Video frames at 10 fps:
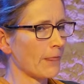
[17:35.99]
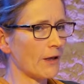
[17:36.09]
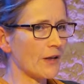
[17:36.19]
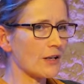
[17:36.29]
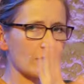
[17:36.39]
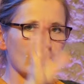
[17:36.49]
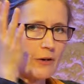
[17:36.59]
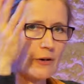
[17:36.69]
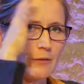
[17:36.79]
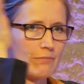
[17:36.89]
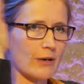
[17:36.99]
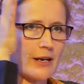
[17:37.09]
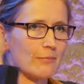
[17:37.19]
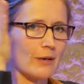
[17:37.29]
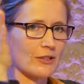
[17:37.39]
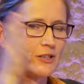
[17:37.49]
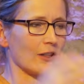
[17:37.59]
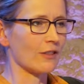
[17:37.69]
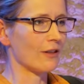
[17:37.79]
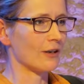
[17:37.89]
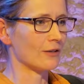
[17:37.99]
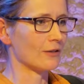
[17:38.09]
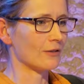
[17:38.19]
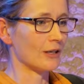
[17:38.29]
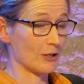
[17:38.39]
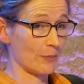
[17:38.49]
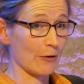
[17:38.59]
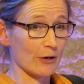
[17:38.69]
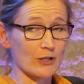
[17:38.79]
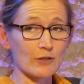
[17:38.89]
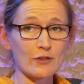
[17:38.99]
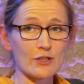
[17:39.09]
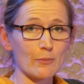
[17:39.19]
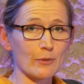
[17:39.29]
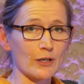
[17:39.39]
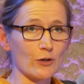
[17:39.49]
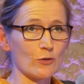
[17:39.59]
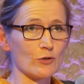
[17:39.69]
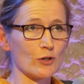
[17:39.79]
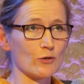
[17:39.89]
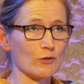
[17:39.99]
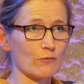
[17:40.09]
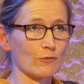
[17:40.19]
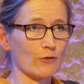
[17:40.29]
And that's a very brain-melting thing experience for somebody who's